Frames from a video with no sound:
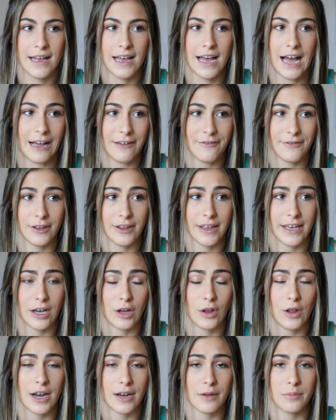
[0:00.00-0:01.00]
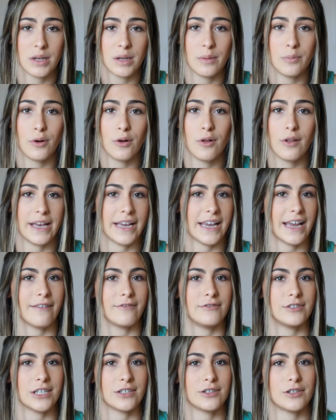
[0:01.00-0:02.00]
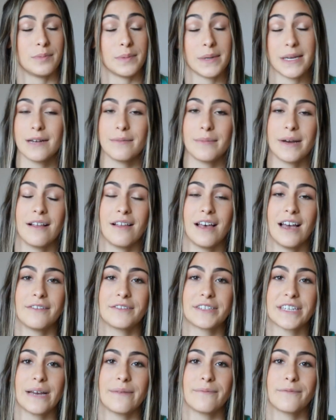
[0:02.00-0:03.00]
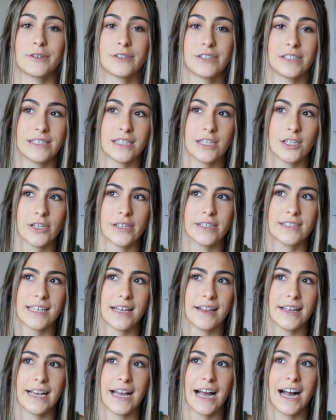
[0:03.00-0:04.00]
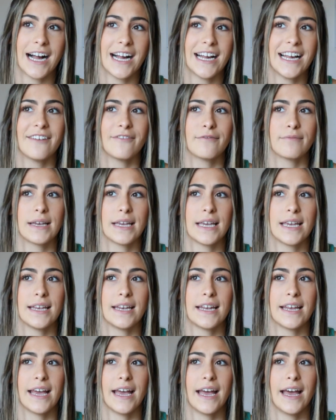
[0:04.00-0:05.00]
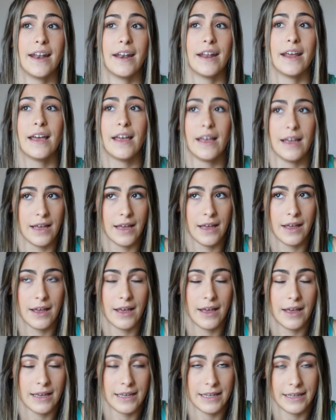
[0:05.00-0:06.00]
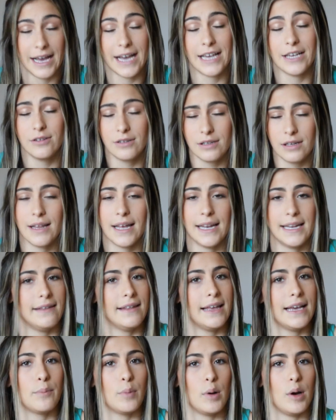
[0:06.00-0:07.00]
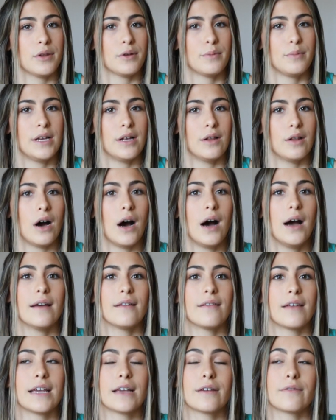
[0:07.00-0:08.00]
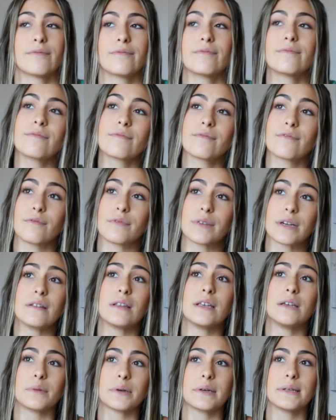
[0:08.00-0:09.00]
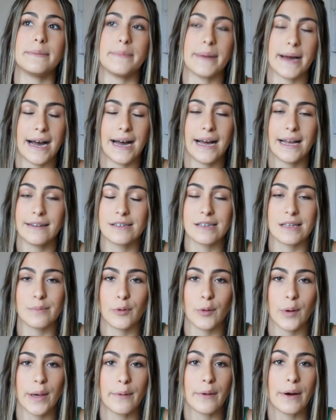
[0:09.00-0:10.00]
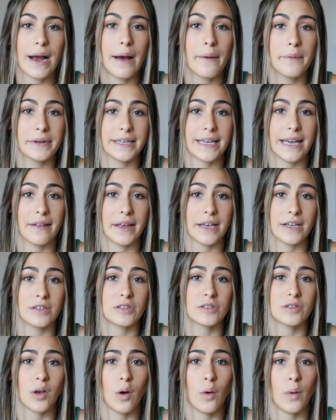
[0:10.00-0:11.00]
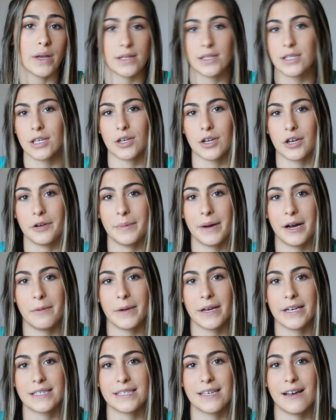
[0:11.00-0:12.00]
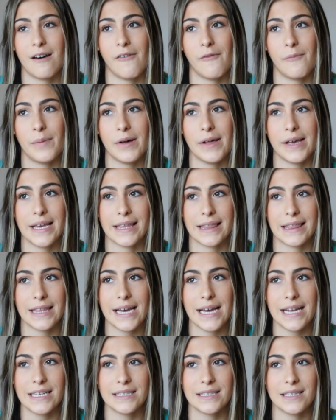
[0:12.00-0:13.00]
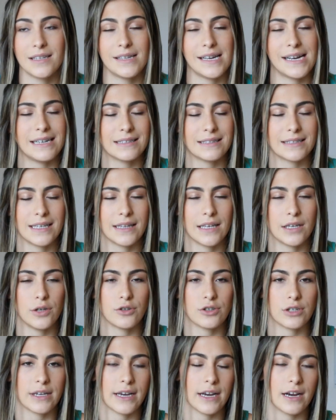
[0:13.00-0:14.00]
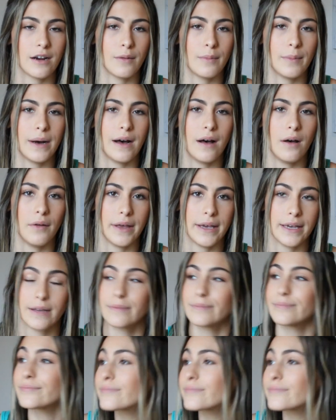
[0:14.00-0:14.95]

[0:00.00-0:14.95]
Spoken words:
I feel like a lot of people like have judged me in my lifetime for decisions that like I have made, and I used to let it like bother me a lot, like really, really bad, to the point where I would get like so insecure about myself. But like that is the last thing that you should care about. Like